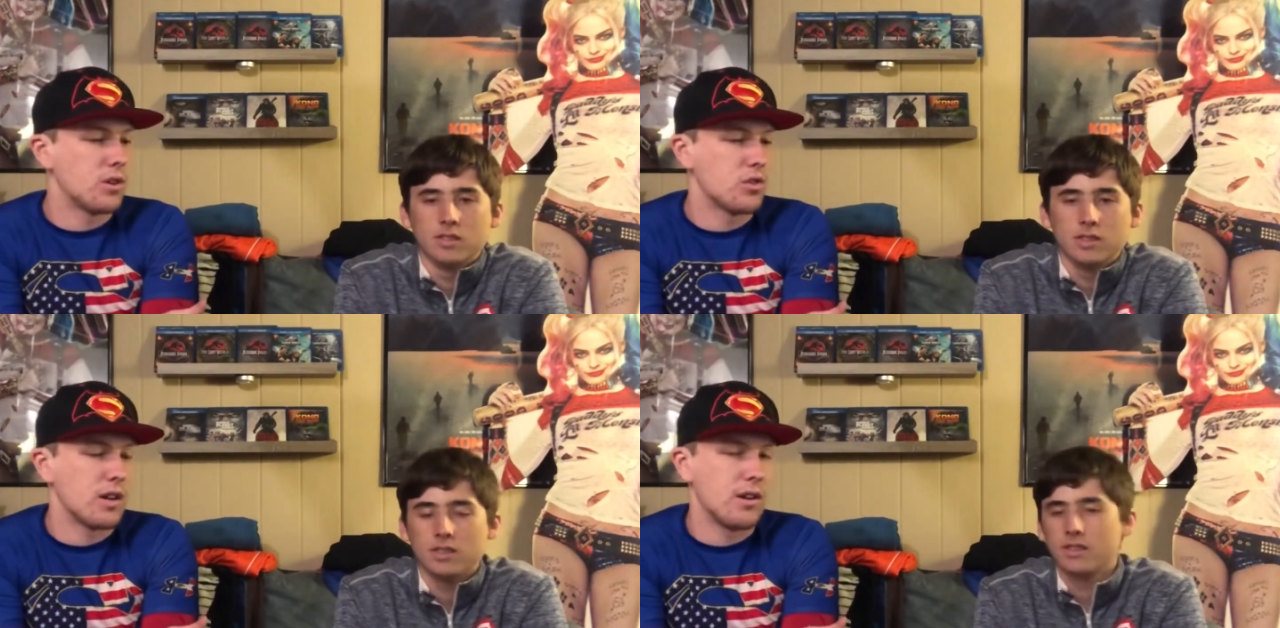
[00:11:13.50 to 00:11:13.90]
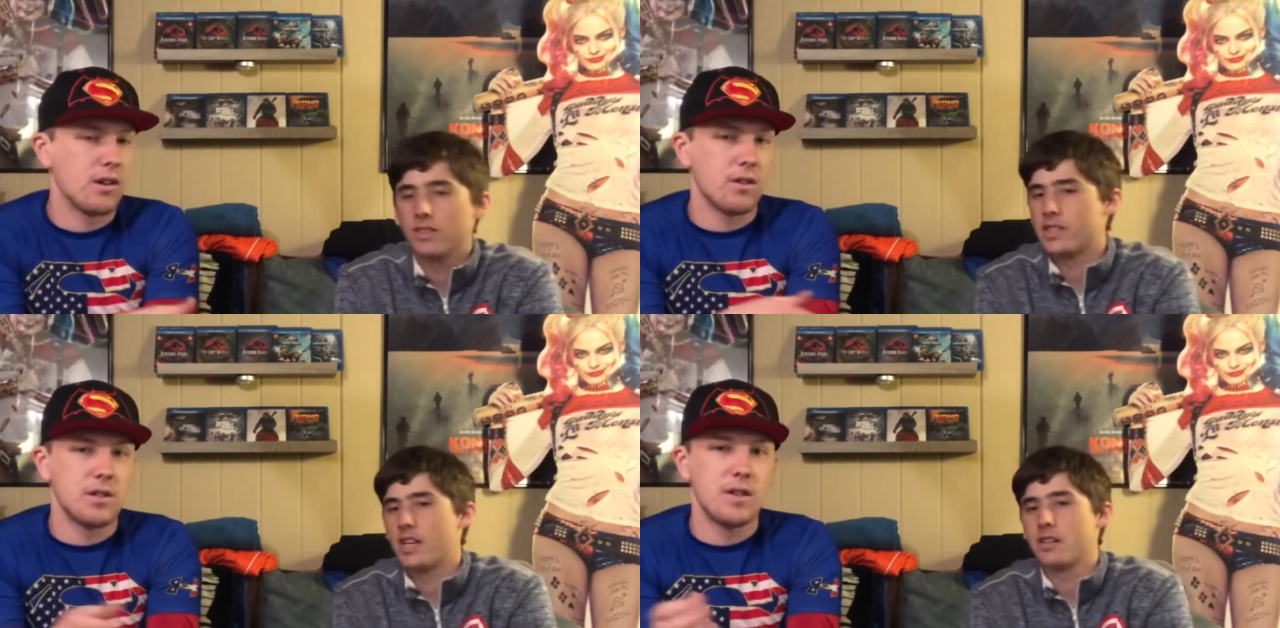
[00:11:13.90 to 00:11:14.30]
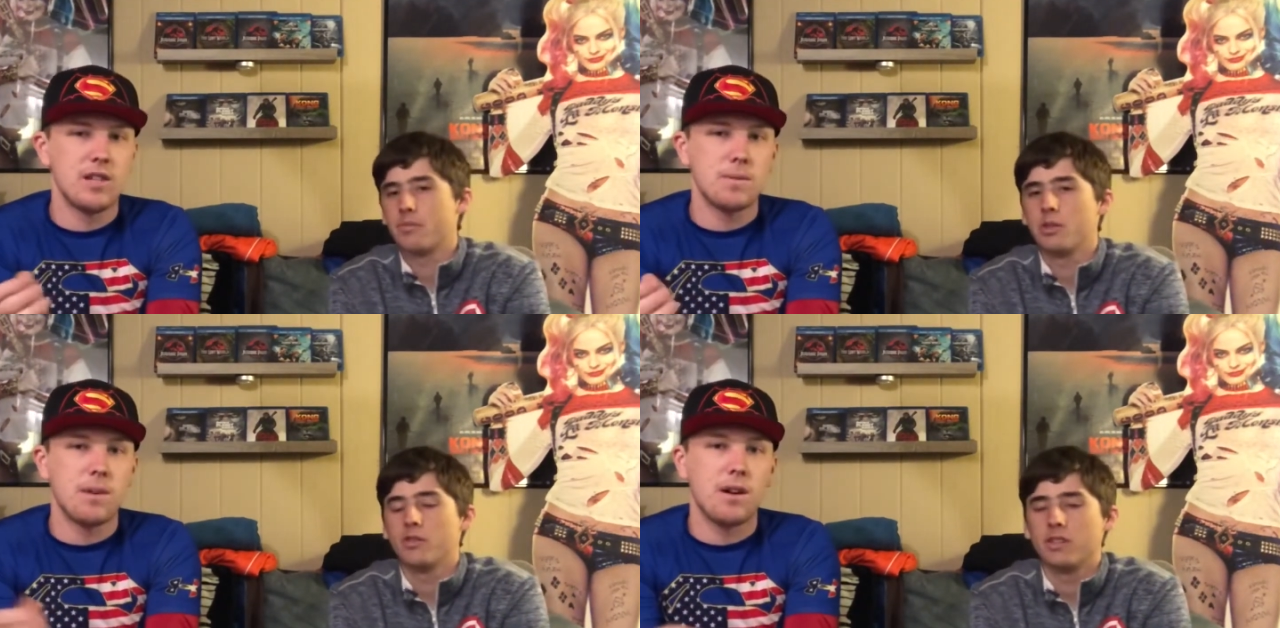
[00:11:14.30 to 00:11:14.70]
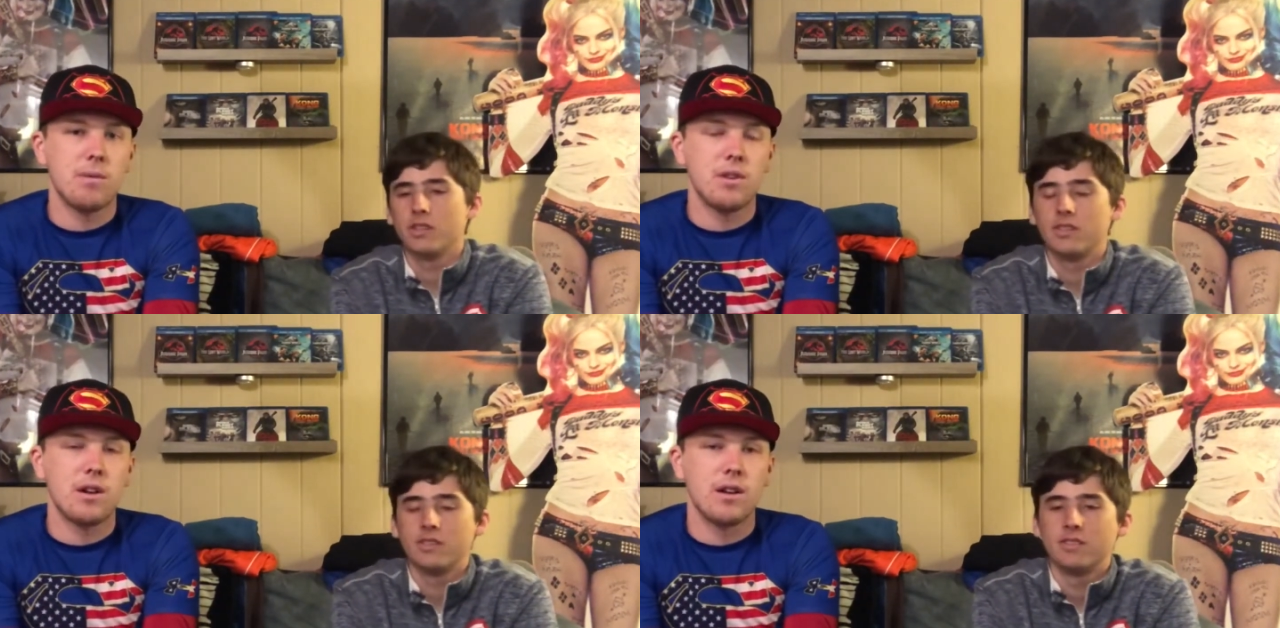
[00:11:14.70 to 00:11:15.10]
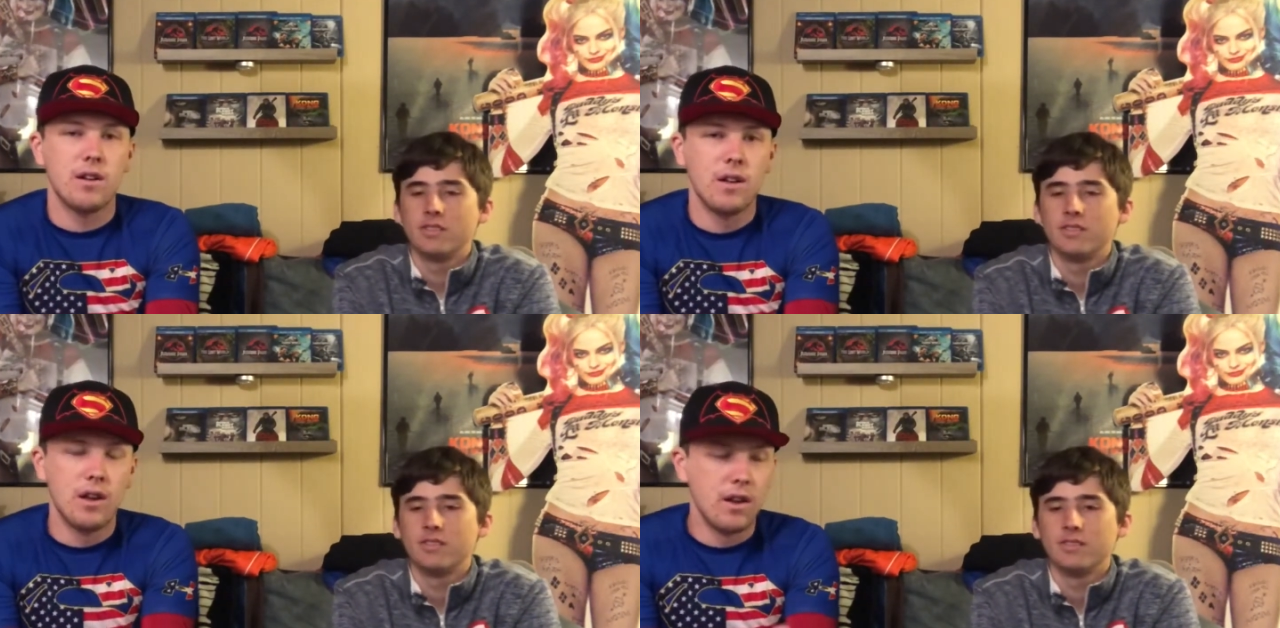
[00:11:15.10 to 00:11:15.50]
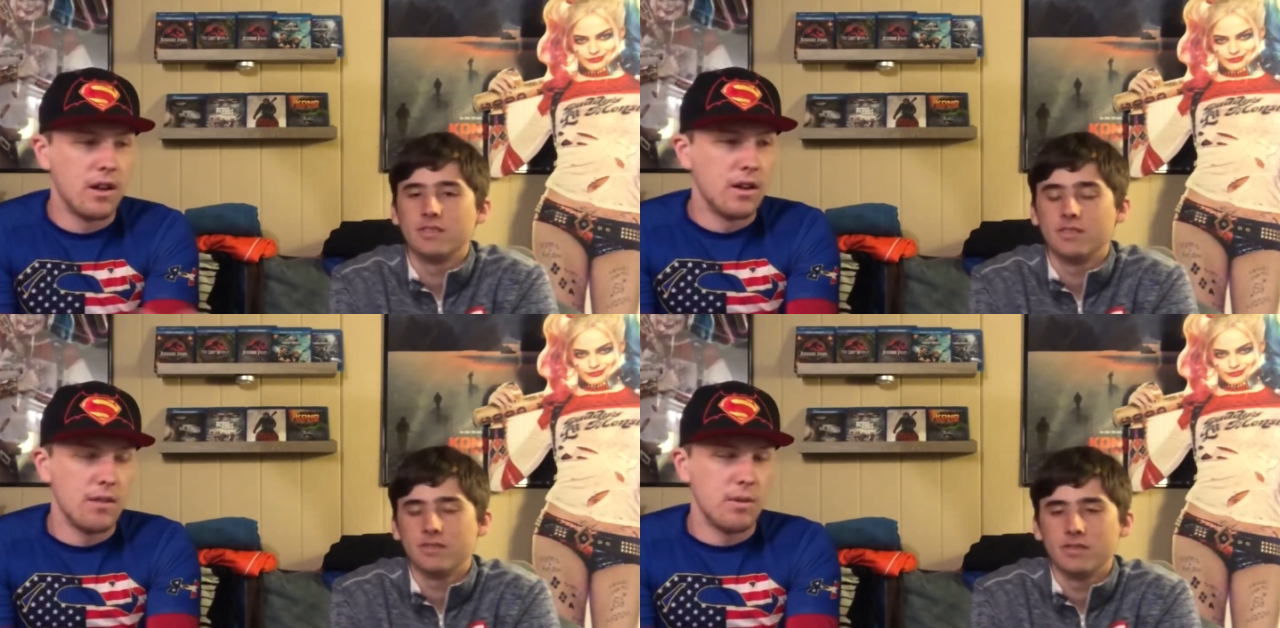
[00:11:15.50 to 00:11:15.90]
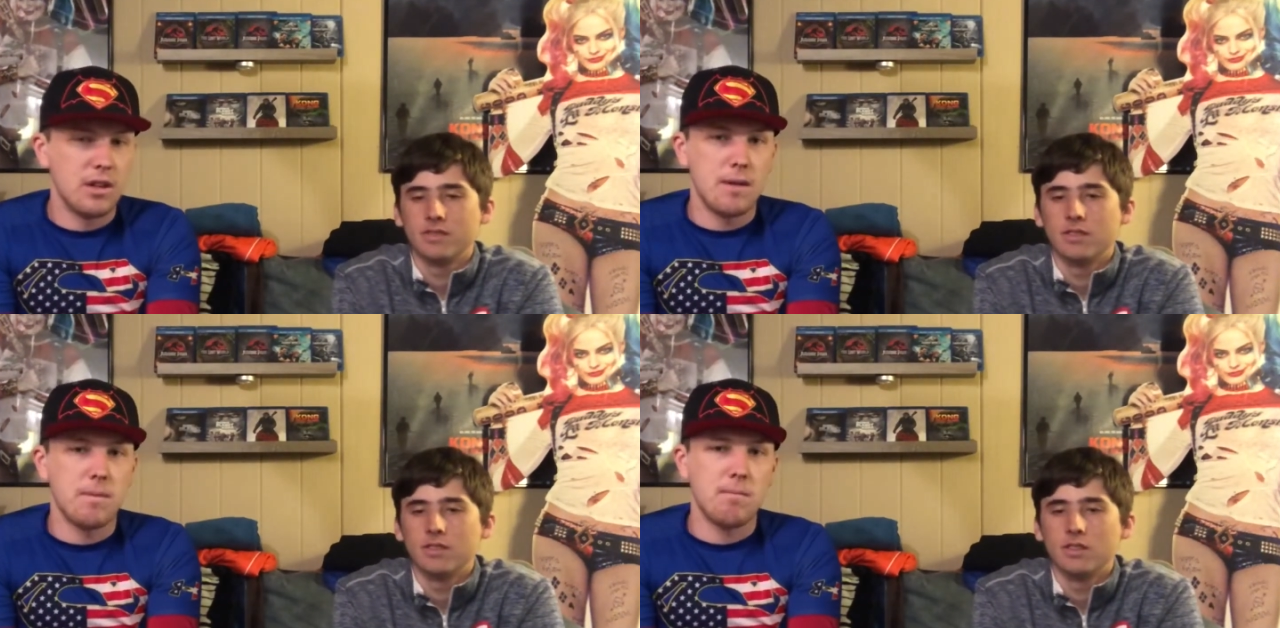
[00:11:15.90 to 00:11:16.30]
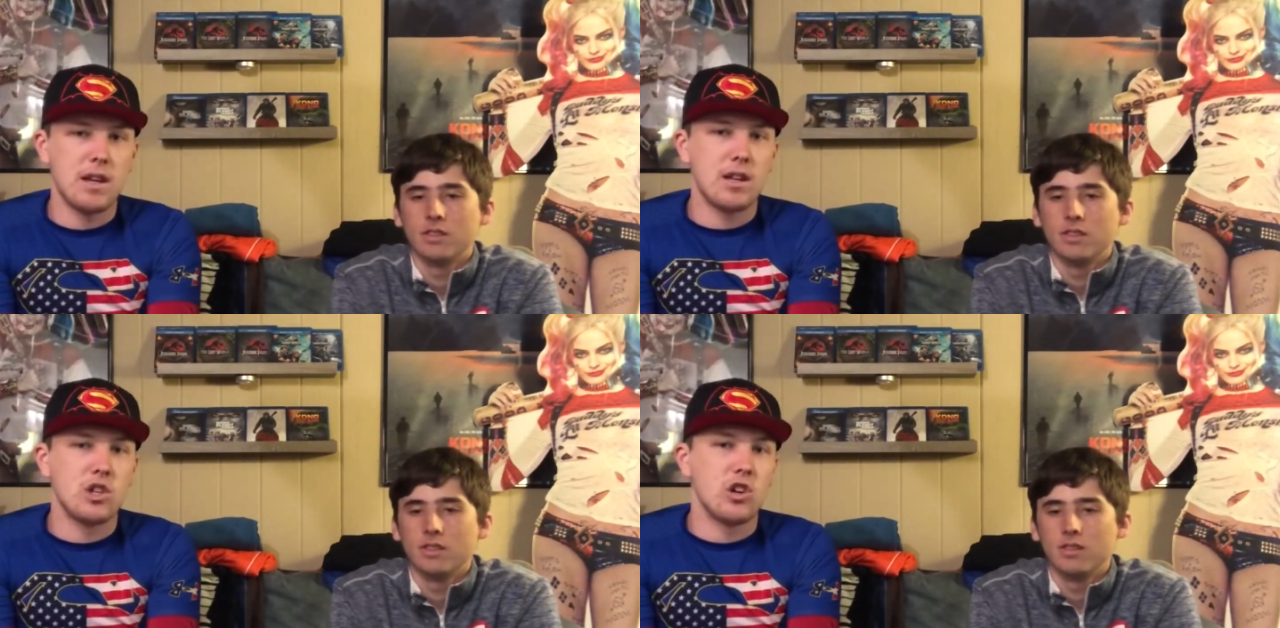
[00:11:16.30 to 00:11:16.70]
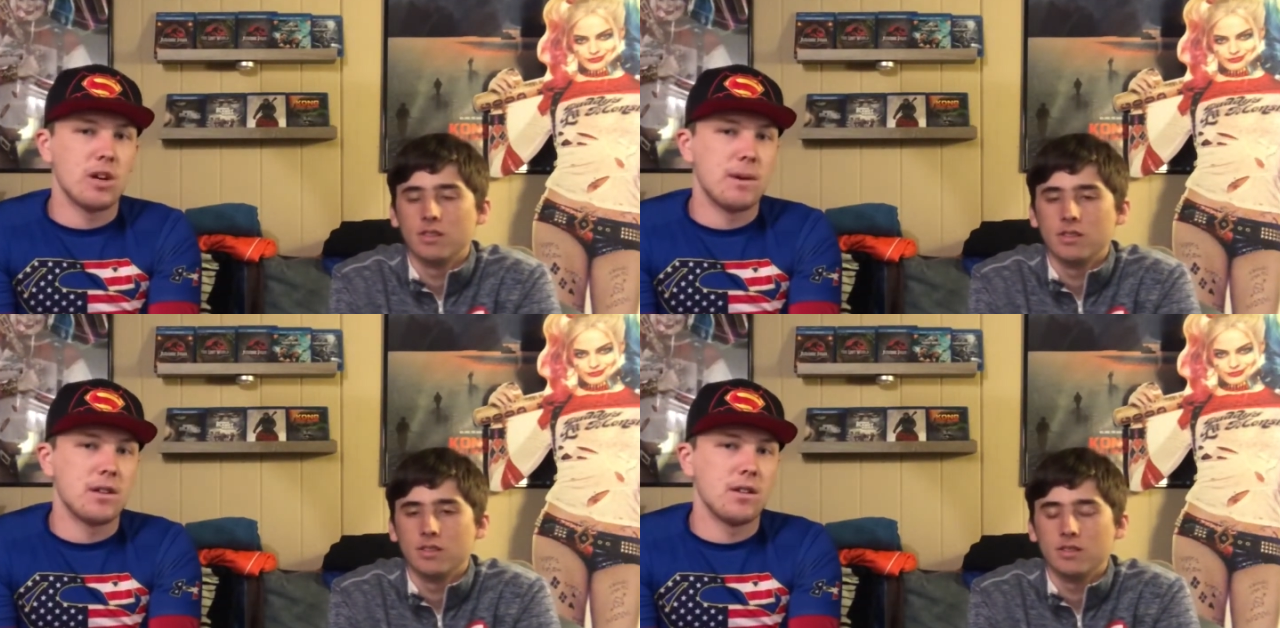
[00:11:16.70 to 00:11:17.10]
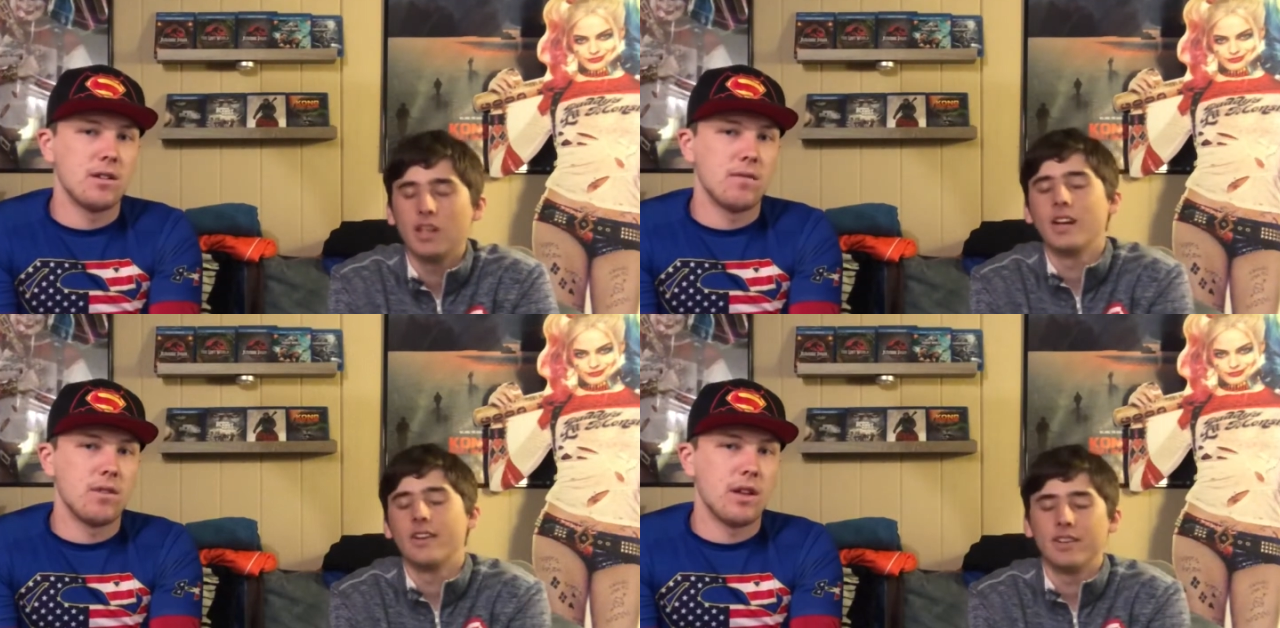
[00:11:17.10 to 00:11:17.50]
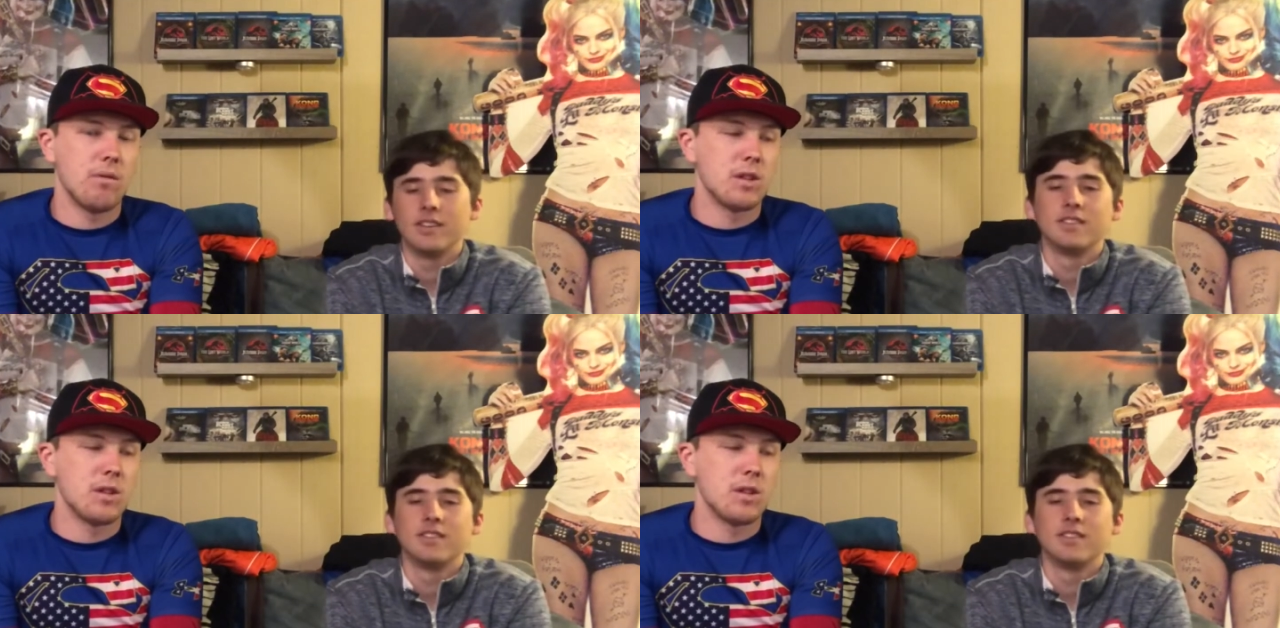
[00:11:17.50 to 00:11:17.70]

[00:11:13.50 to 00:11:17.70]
Speaker 1: in the trailer, the TV spot with uh, with him making a joke about the yeah, like yeah.